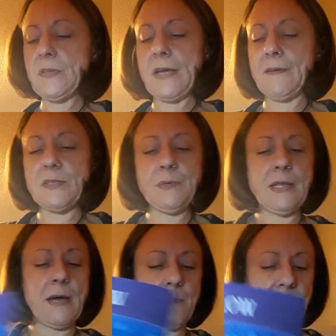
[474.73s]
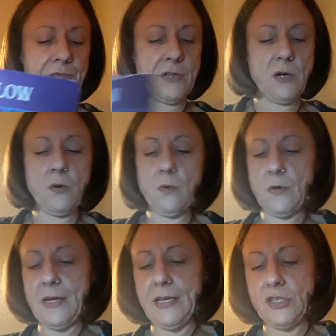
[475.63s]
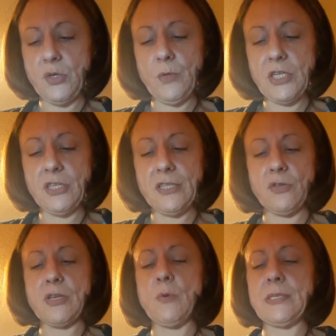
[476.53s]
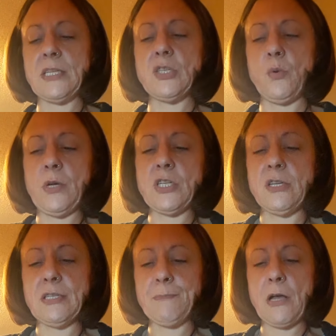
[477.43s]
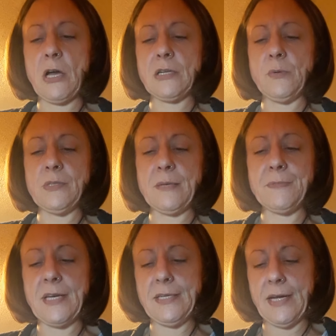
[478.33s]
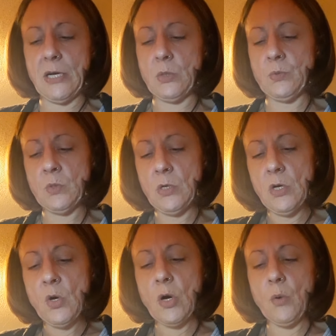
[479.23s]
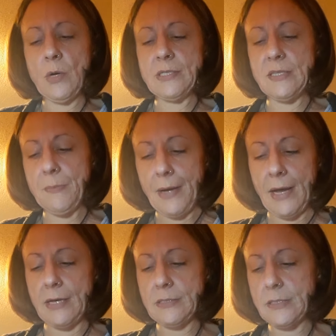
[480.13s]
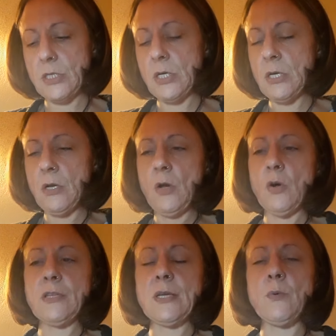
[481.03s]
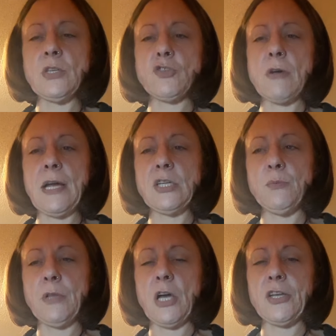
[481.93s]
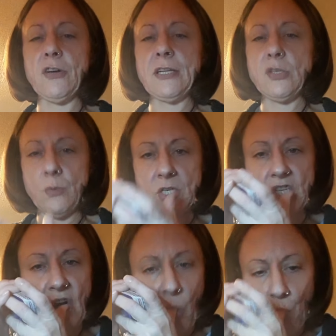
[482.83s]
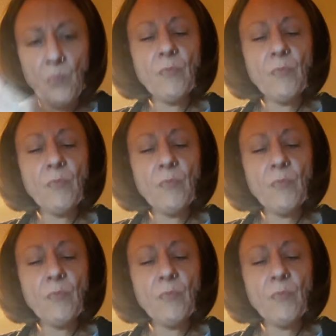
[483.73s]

have to be that, but flow and intuition. So someone's intuition is blocked, it was upside down, or it was in the past, or someone is trying to block your intuition.